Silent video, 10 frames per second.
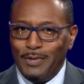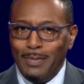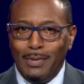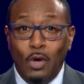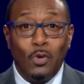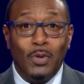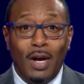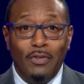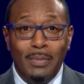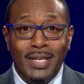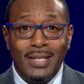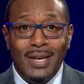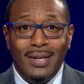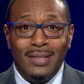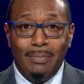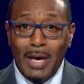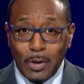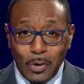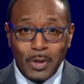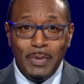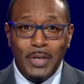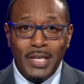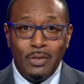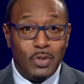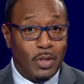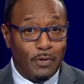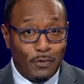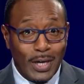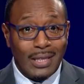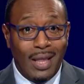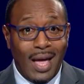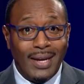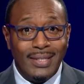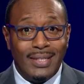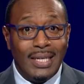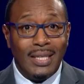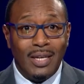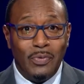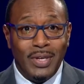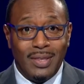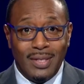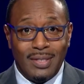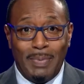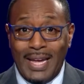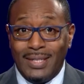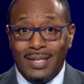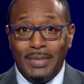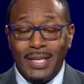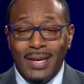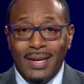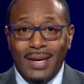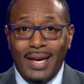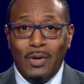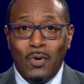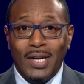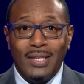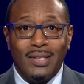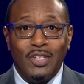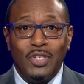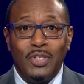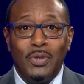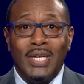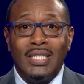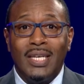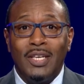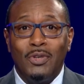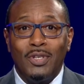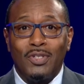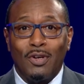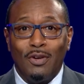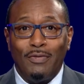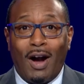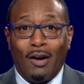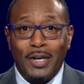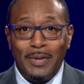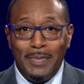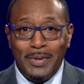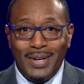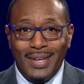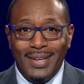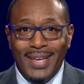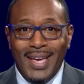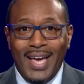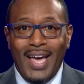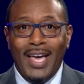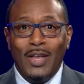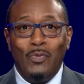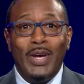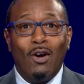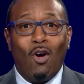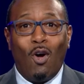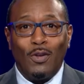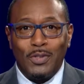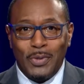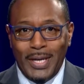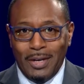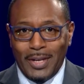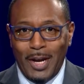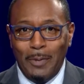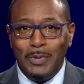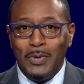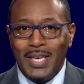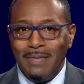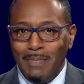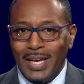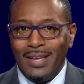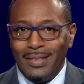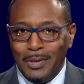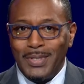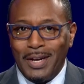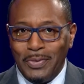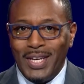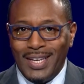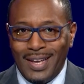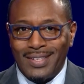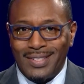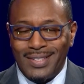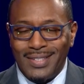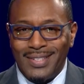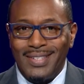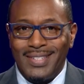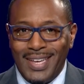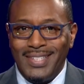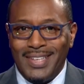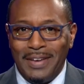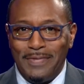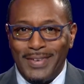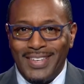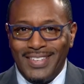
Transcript: from local government, the medical community who's on the front lines dealing with this pandemic, and organizations who continue to serve our community. And we are also here to help you keep making those healthy connections. Stay safe.